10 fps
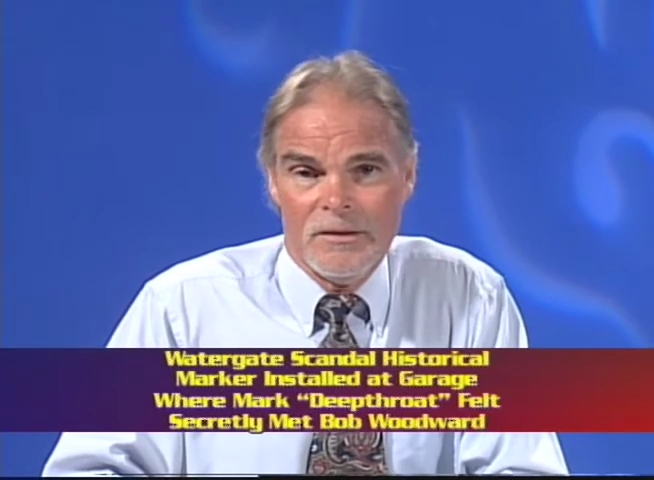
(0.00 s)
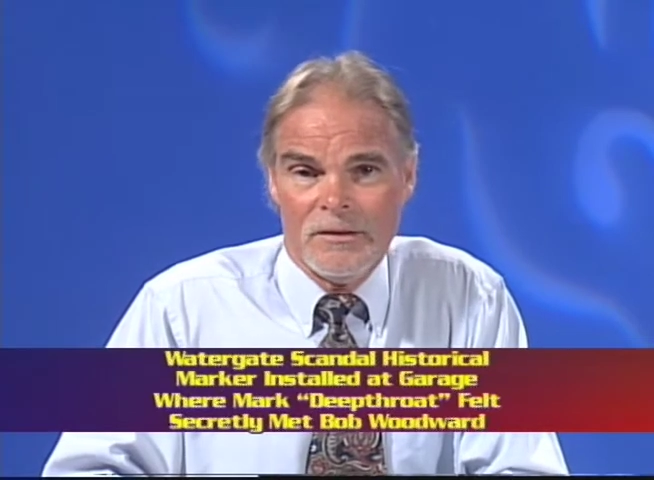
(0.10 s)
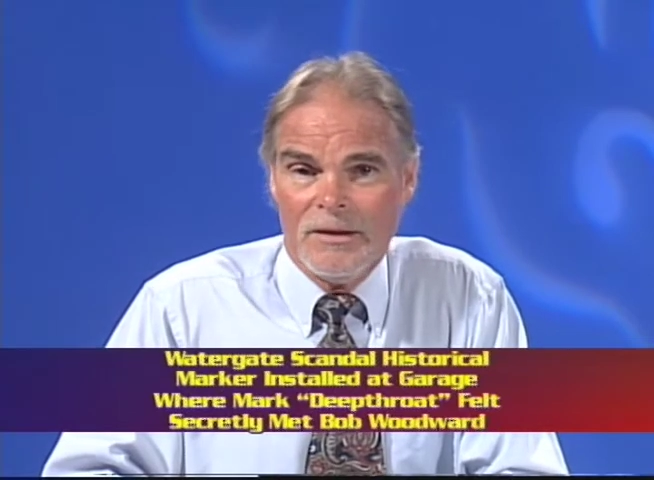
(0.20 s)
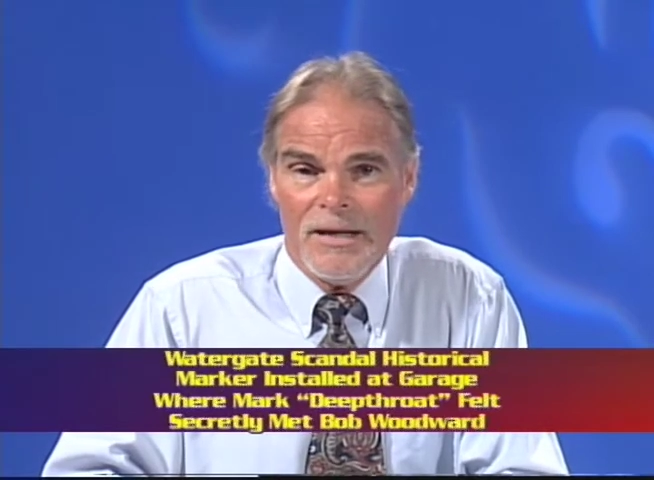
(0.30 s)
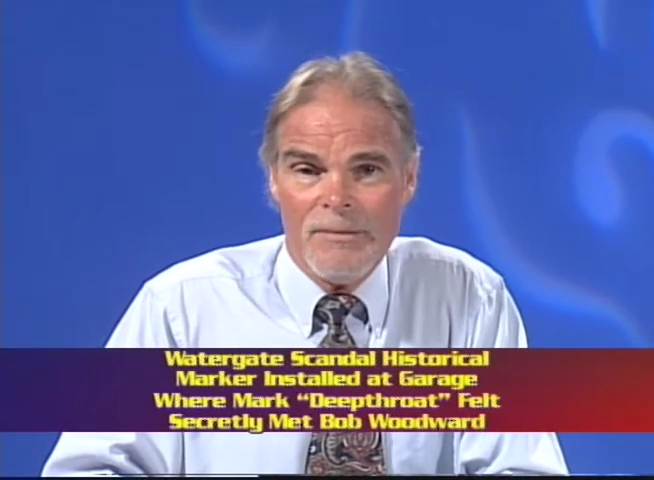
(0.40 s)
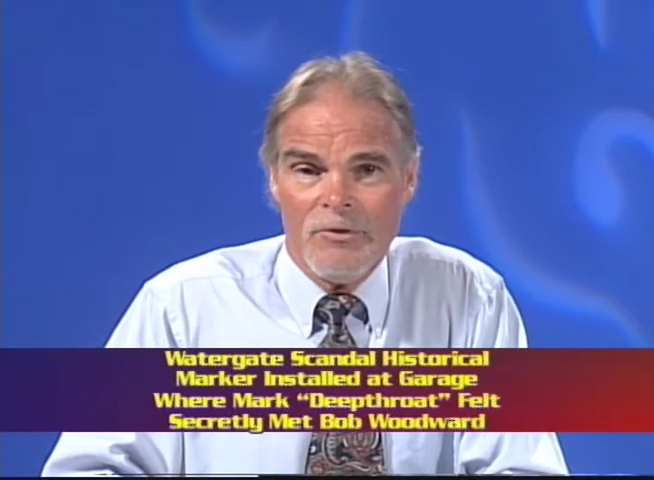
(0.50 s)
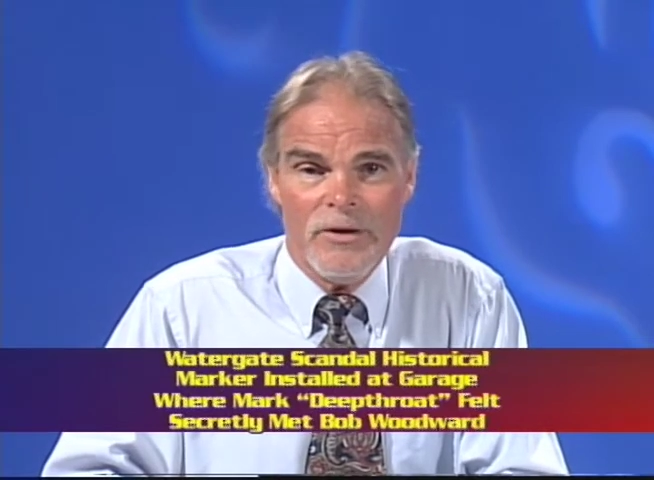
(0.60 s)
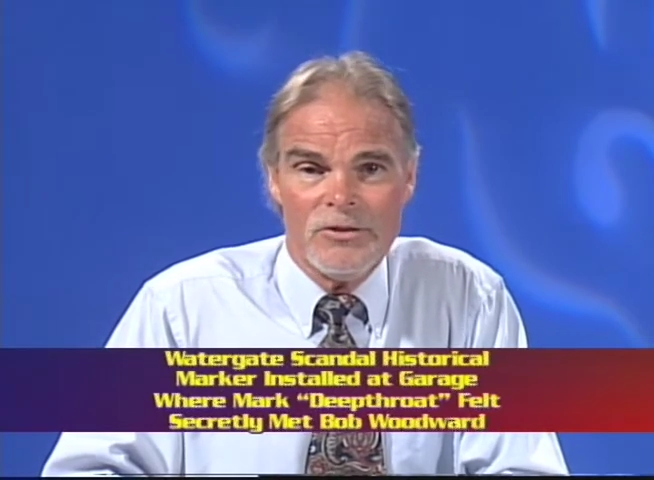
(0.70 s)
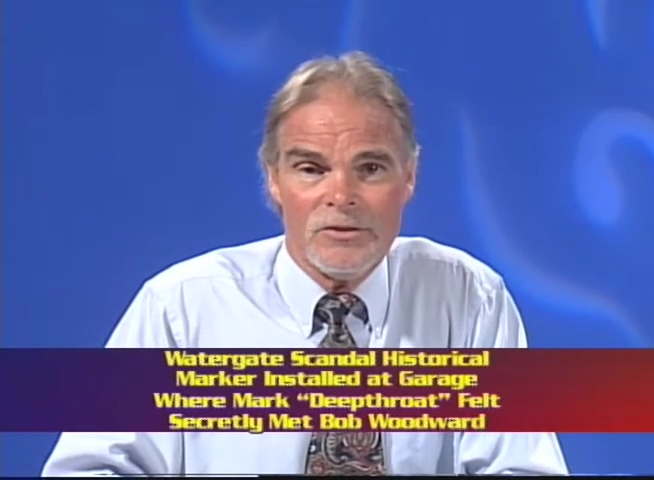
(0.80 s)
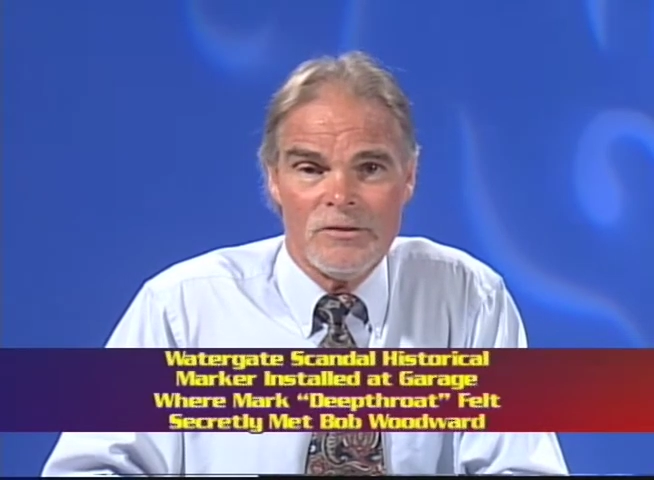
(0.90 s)
Their
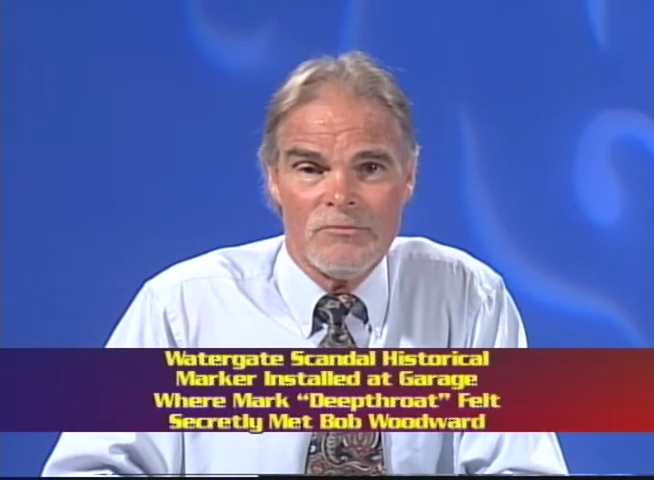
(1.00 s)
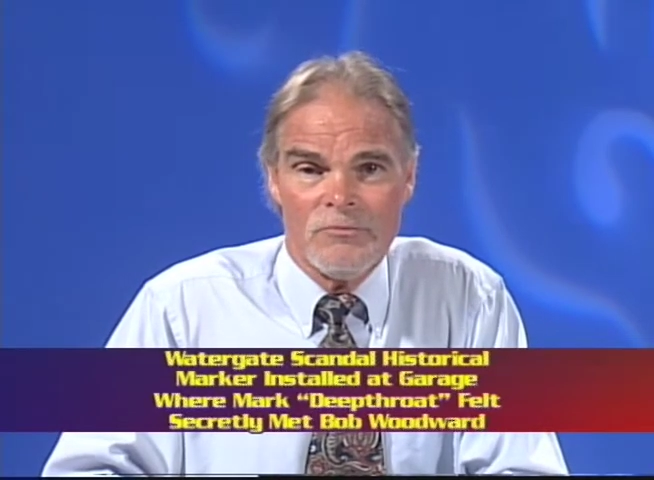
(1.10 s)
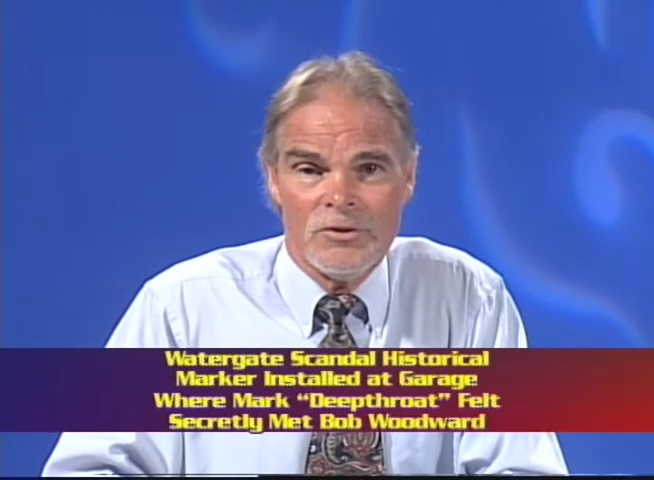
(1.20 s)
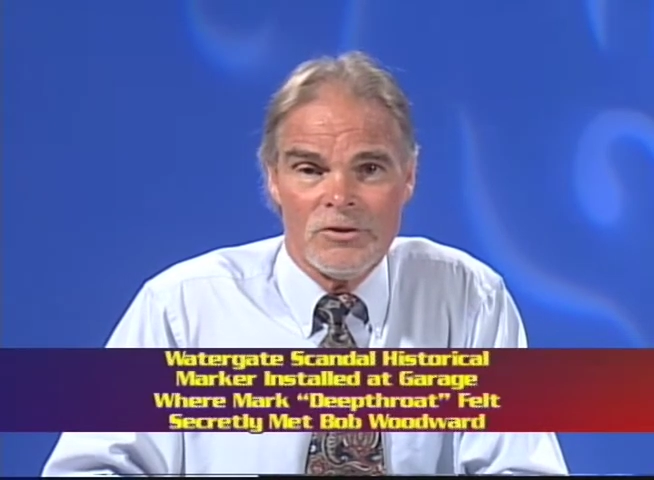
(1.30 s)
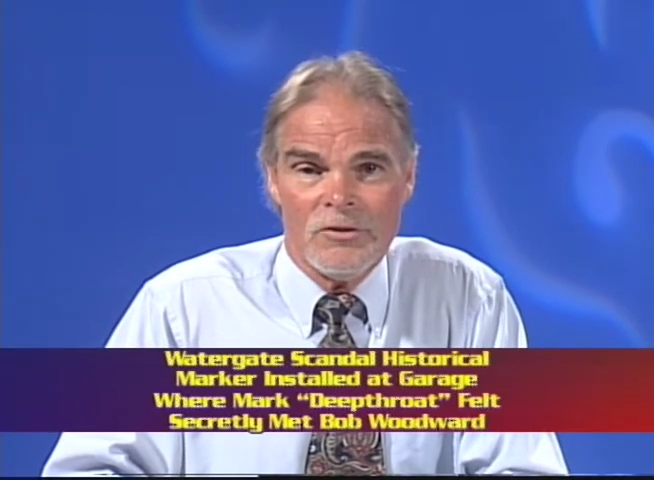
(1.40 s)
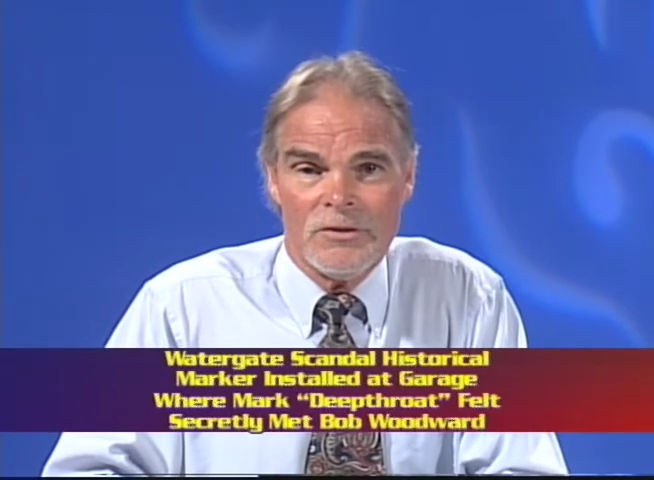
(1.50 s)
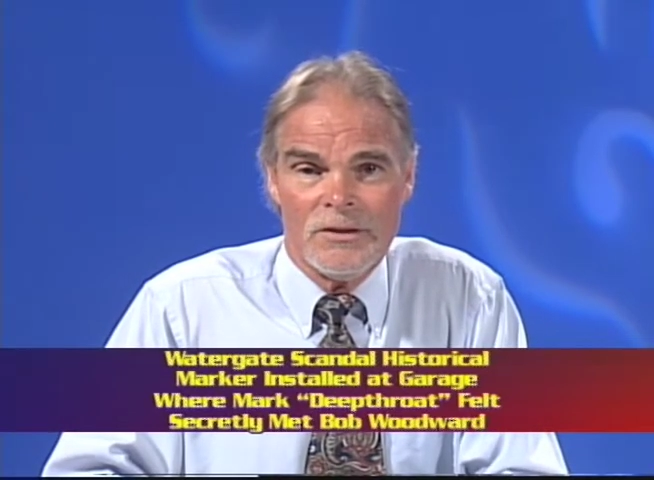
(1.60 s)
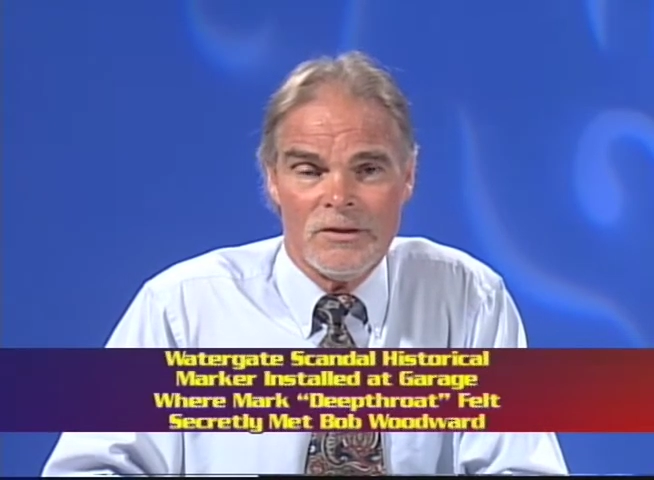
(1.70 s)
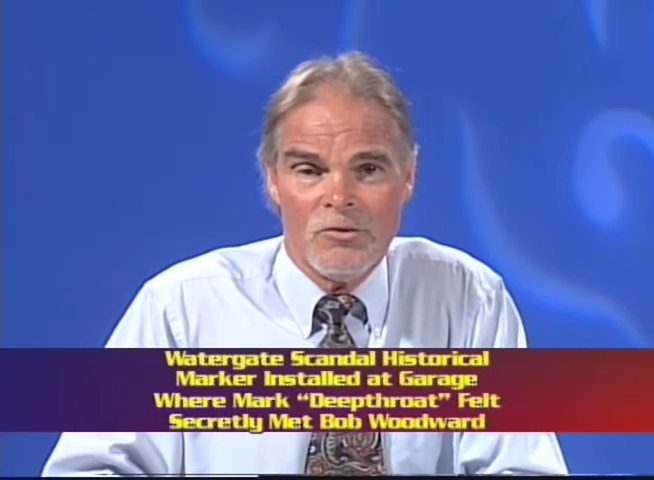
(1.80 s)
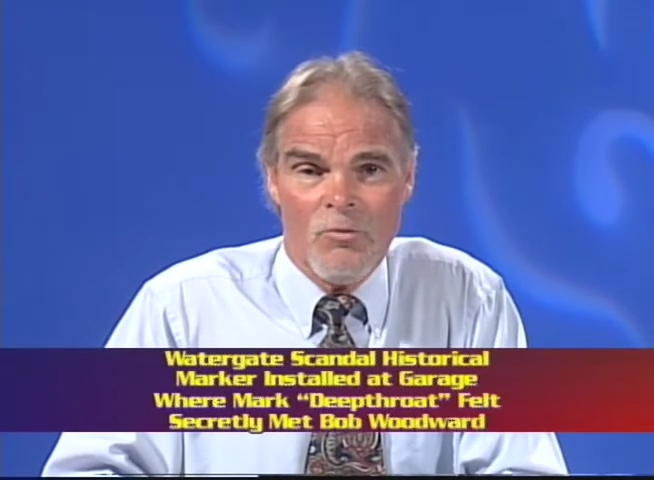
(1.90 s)
collaboration resulted in the